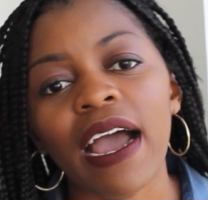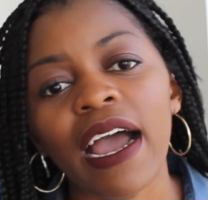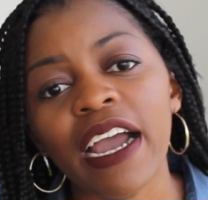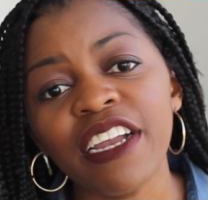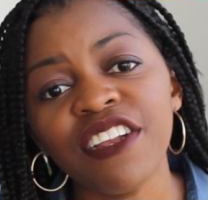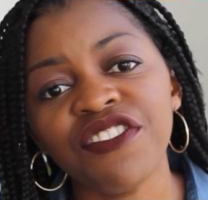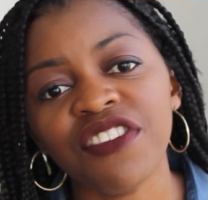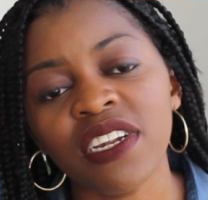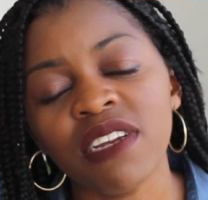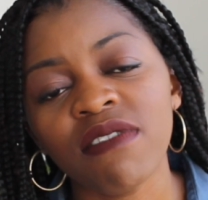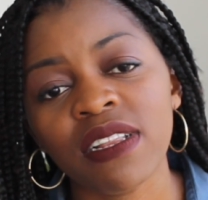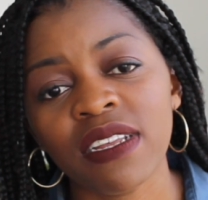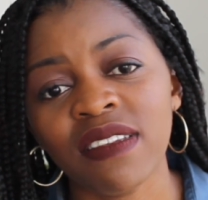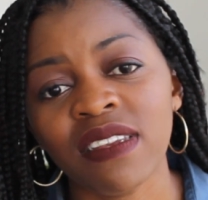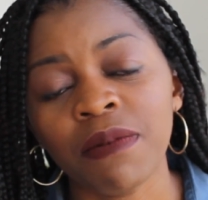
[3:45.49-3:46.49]
I
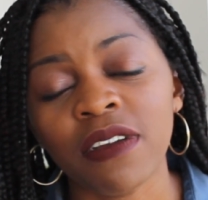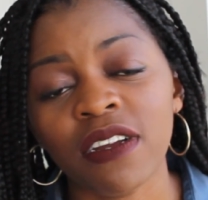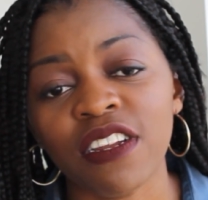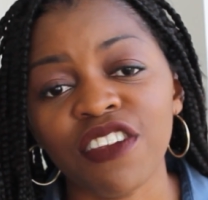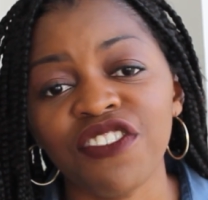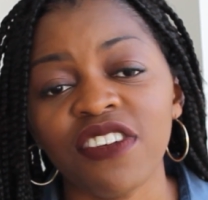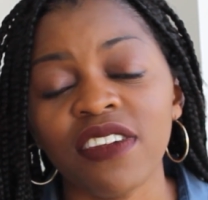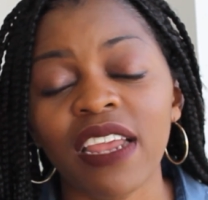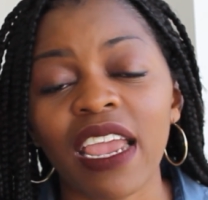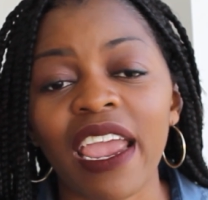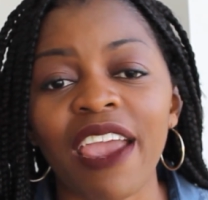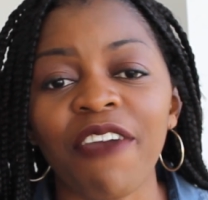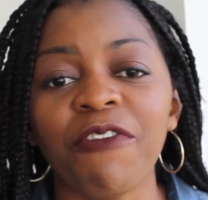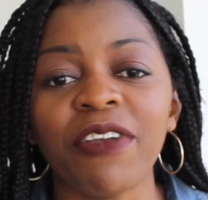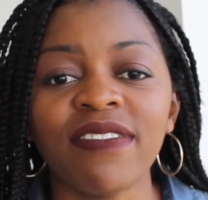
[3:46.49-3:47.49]
generally deep condition
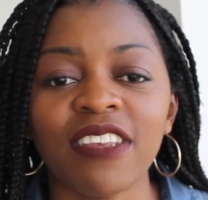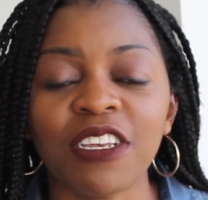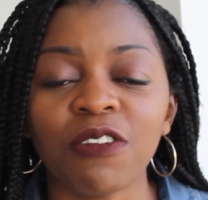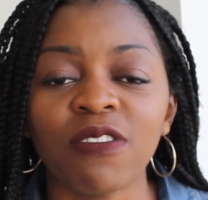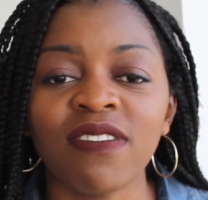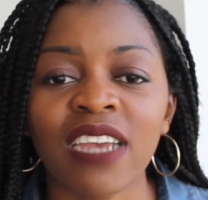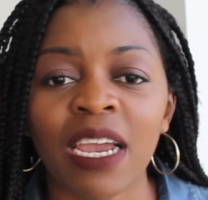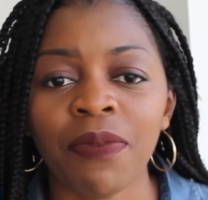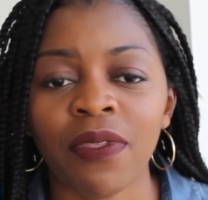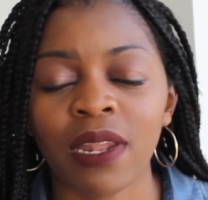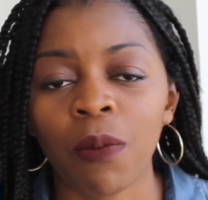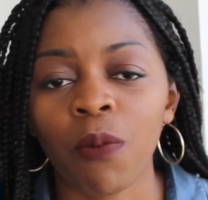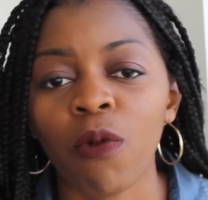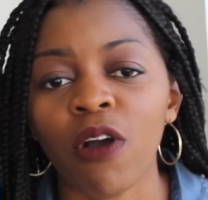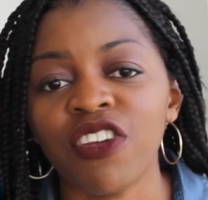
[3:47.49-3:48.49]
every single time
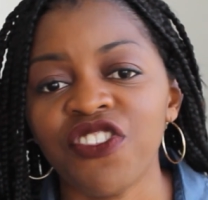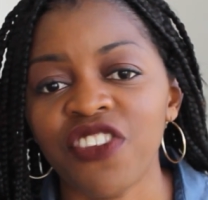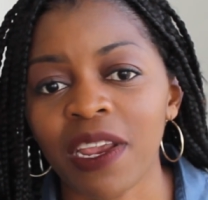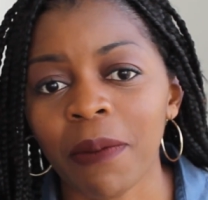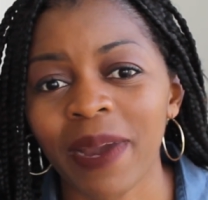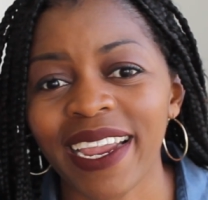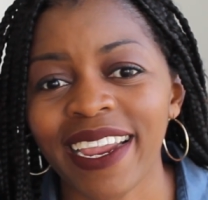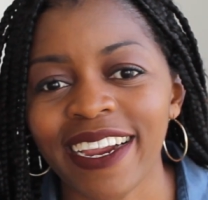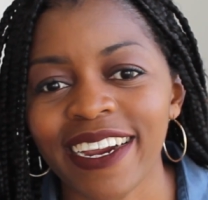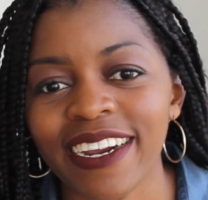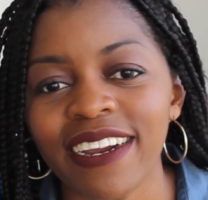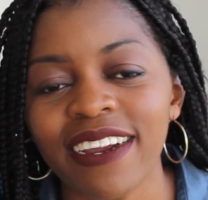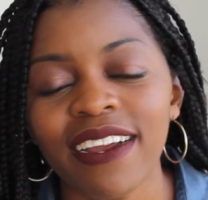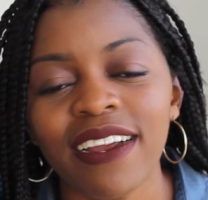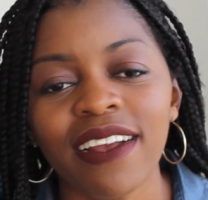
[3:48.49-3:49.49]
that I'm washing my
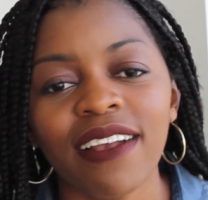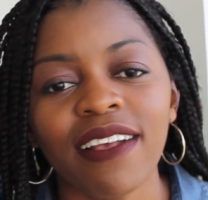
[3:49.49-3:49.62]
hair.